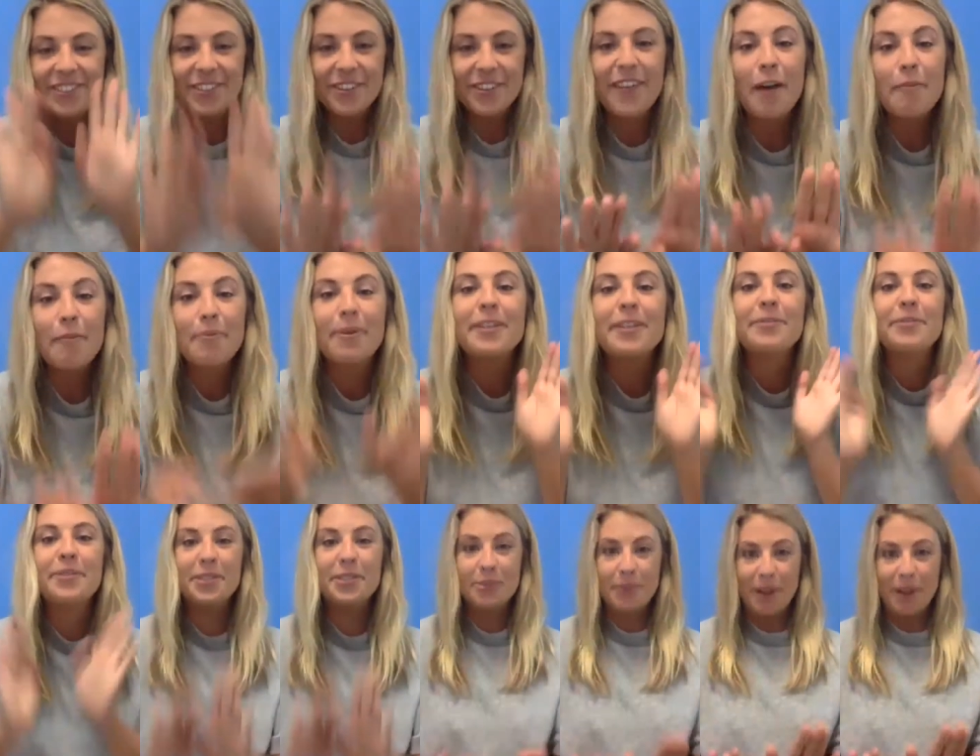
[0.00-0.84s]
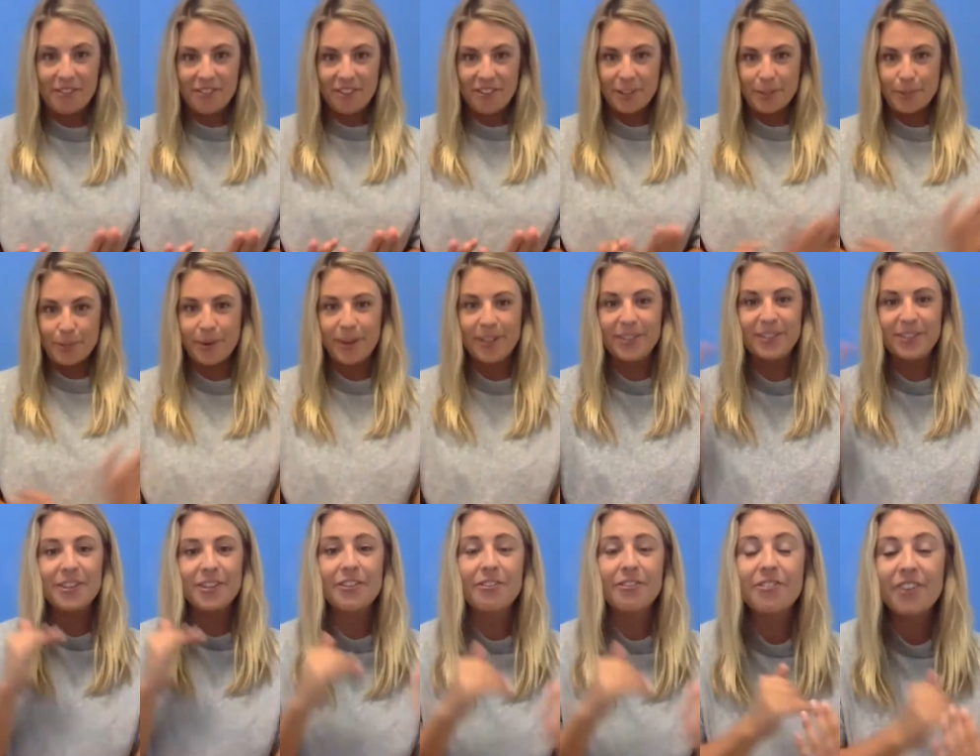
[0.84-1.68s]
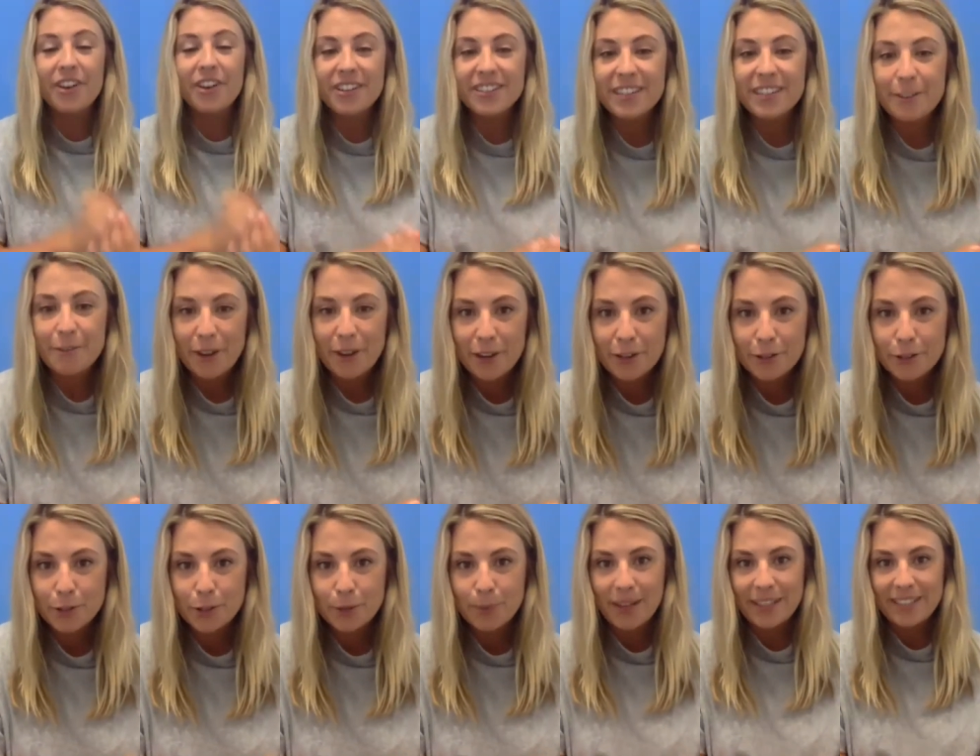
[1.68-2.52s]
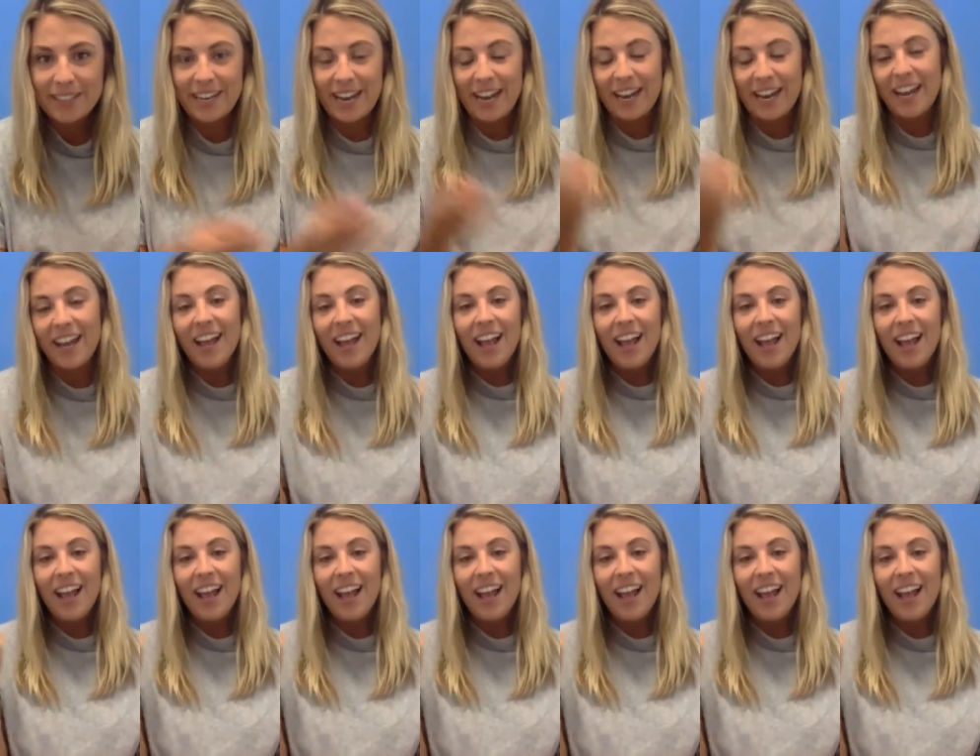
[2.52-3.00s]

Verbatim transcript: So that brings me to my first point. So the first thing we're going to talk about today,